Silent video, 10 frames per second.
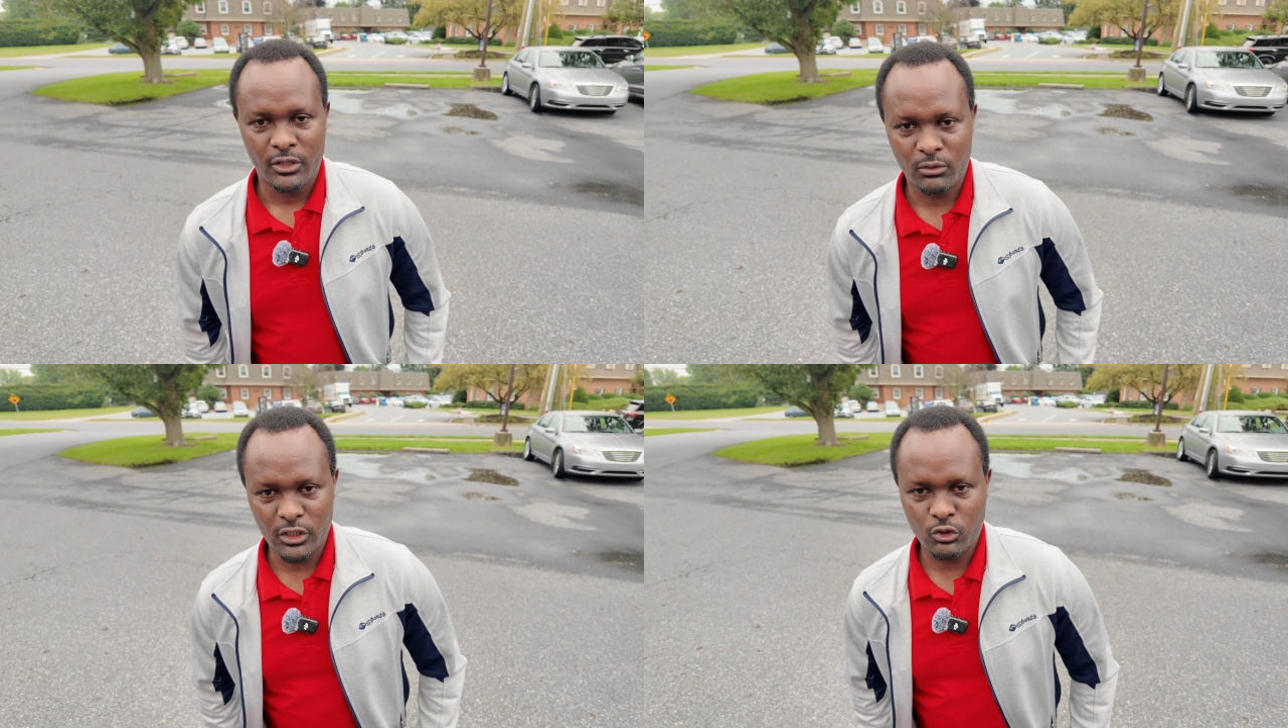
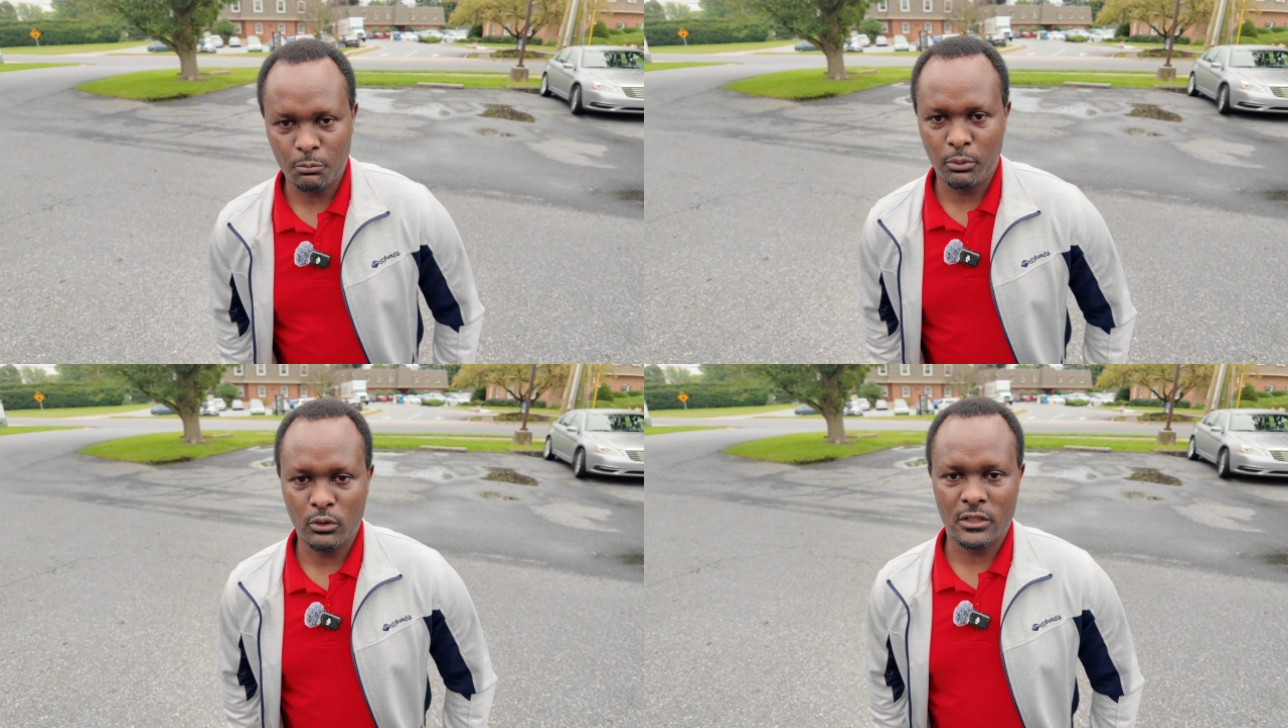you need to
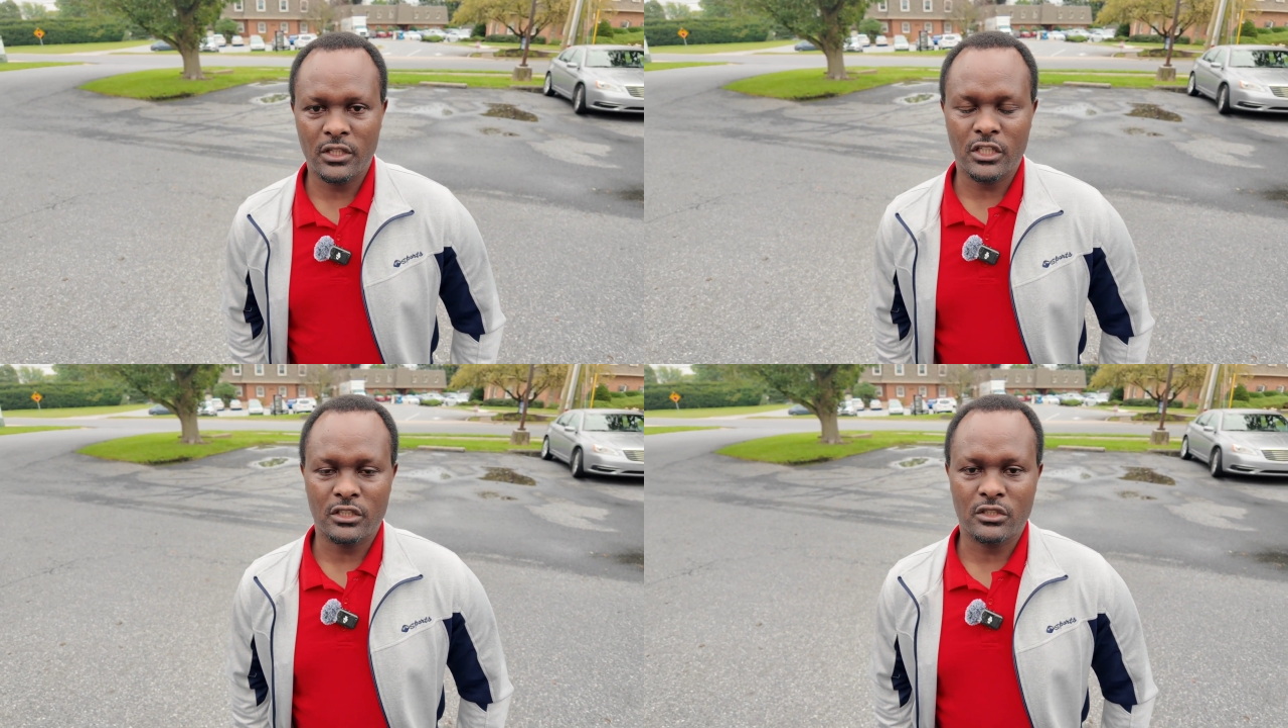put
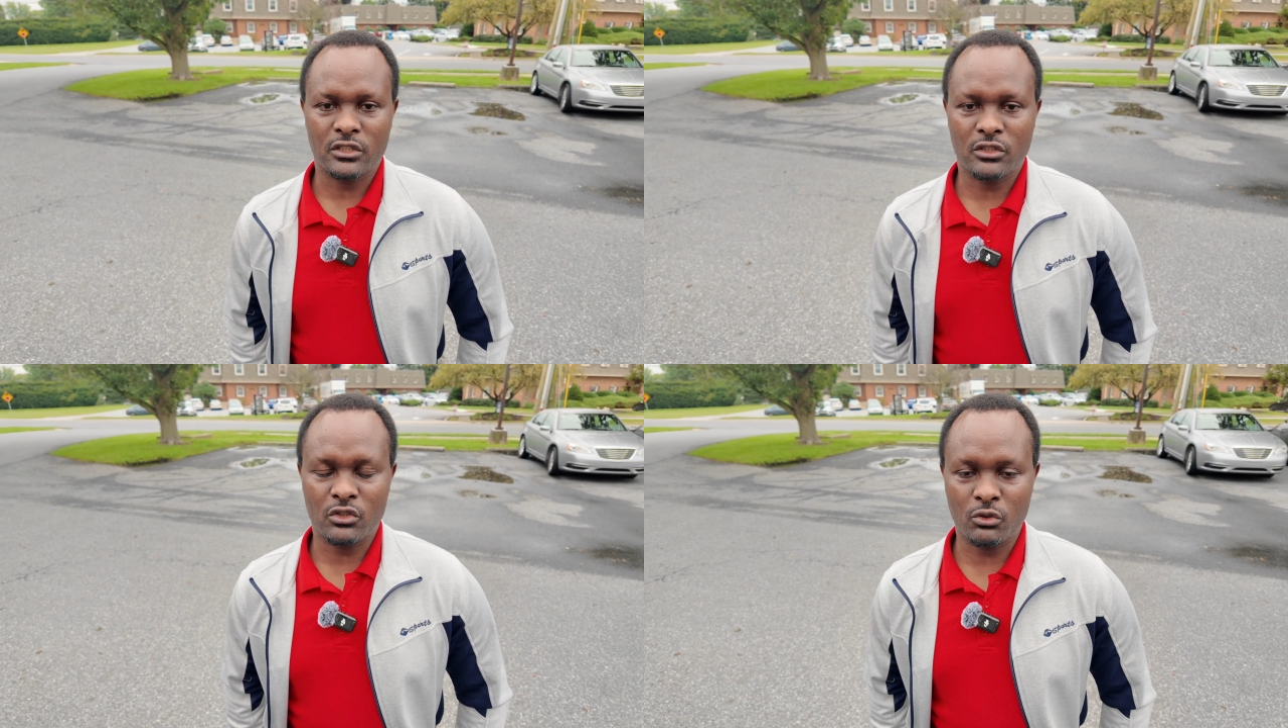the
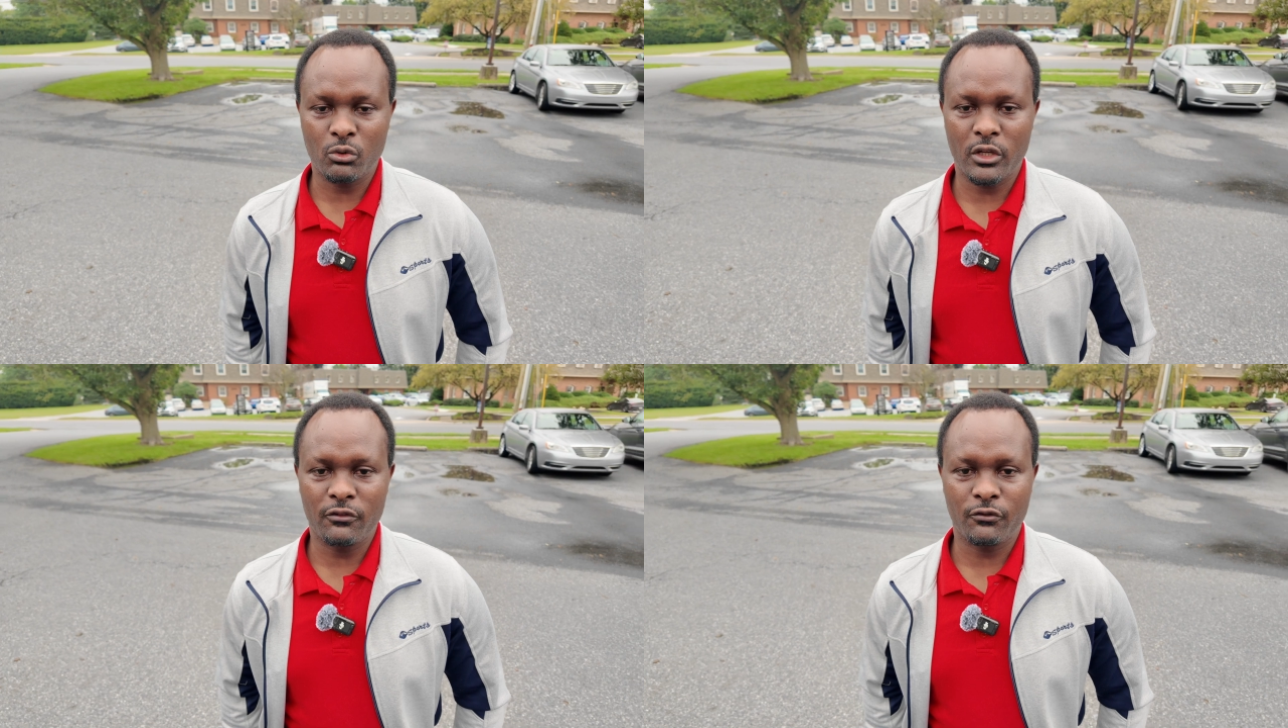
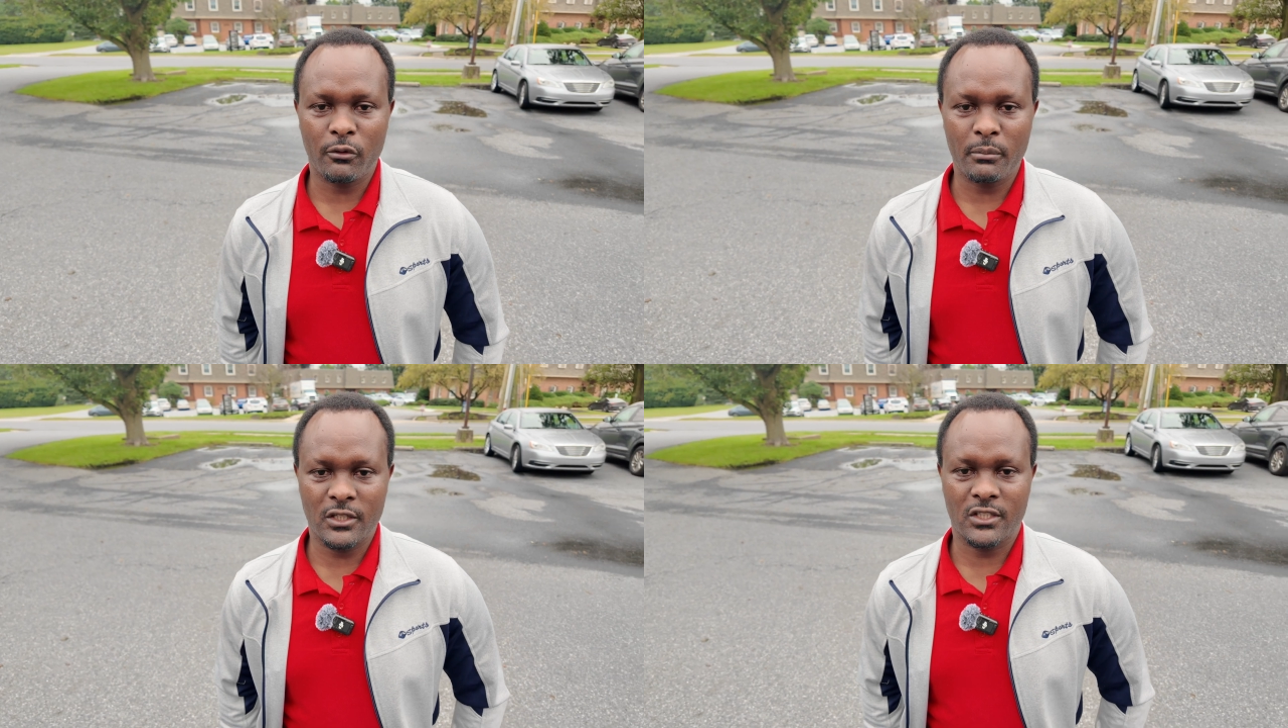true
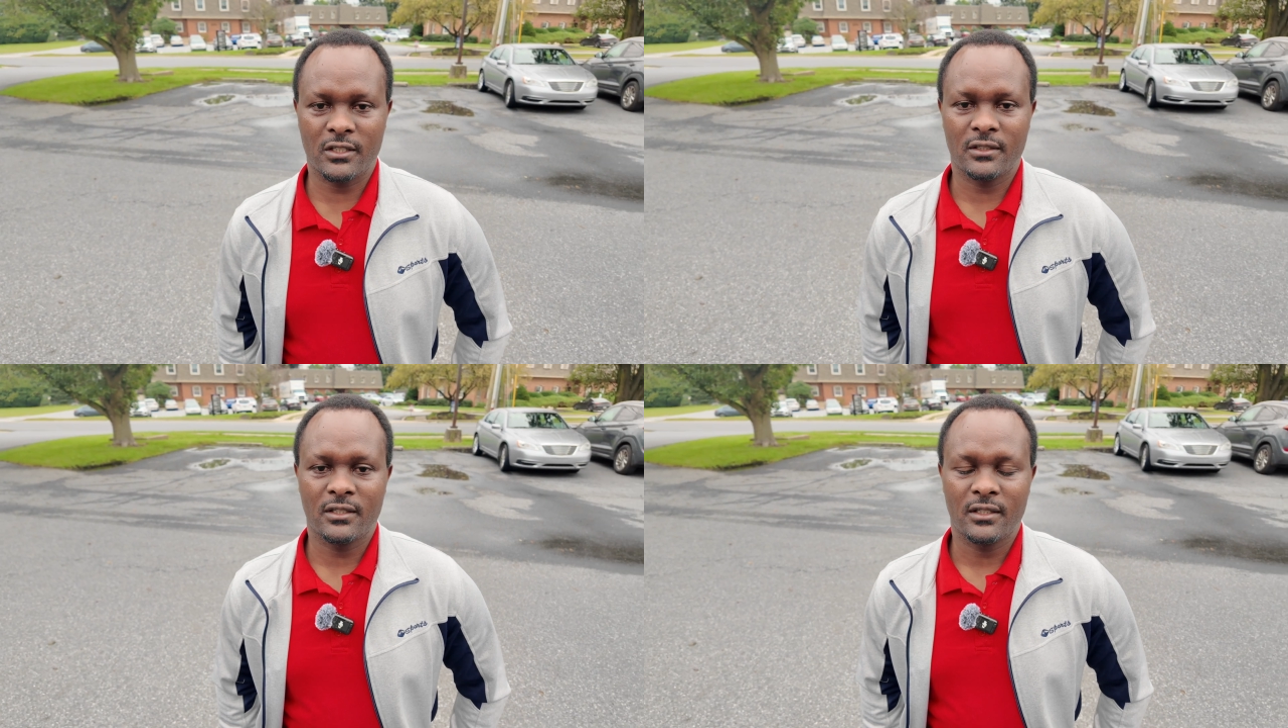
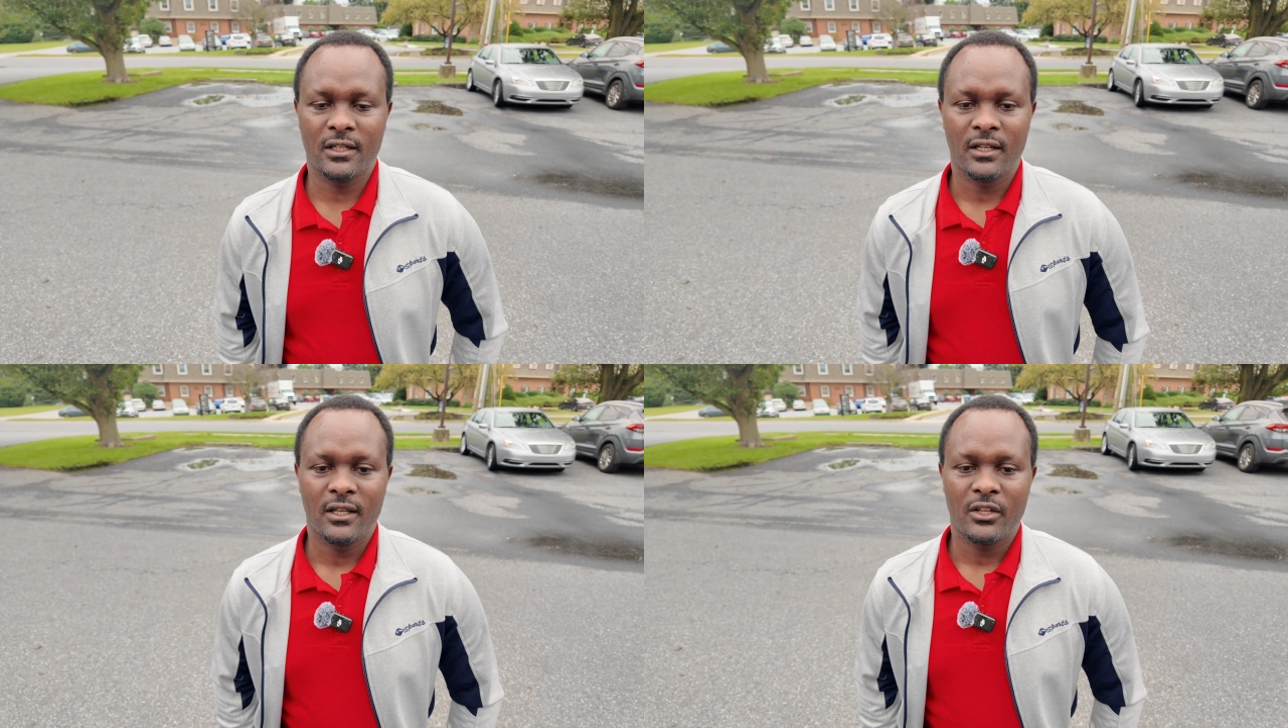information.
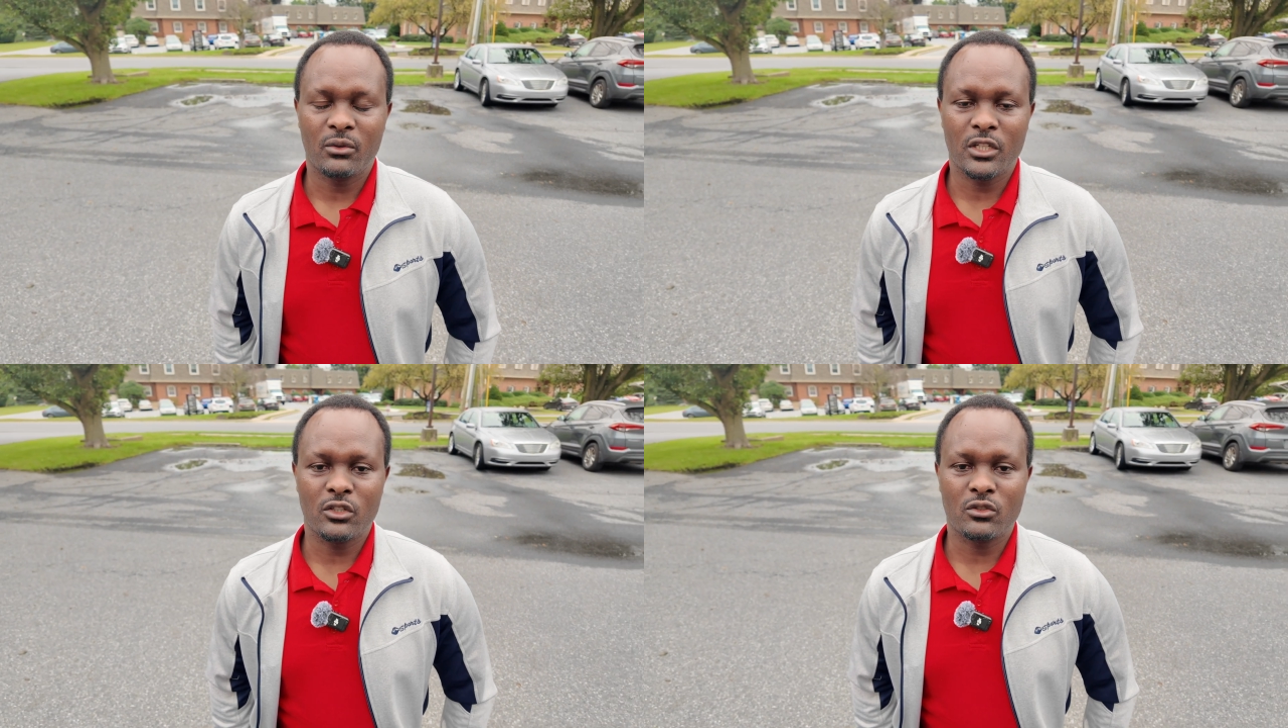You
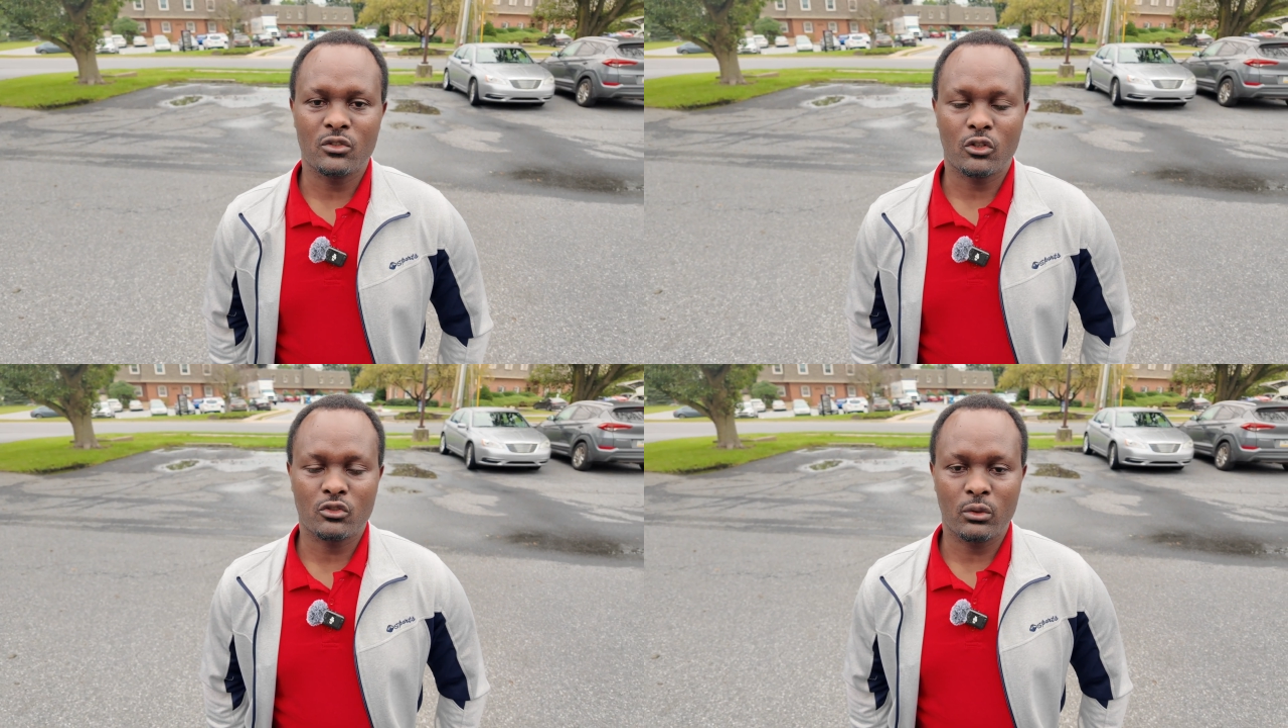need
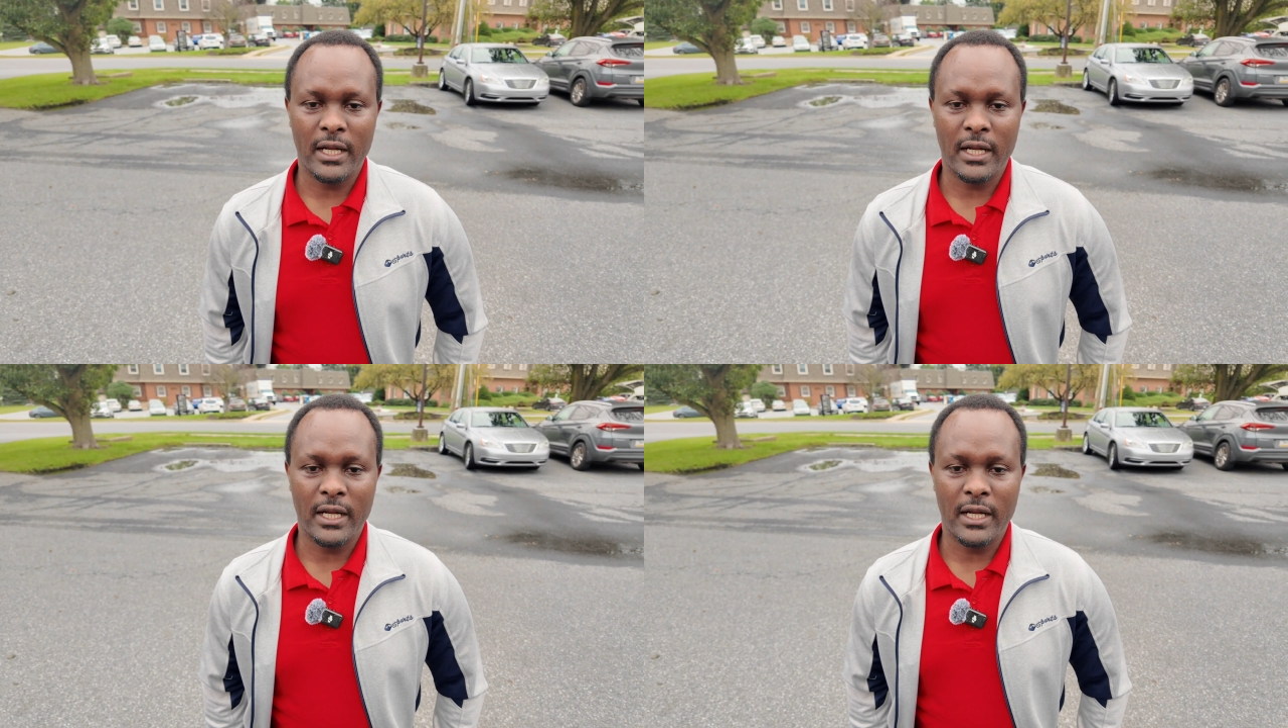not to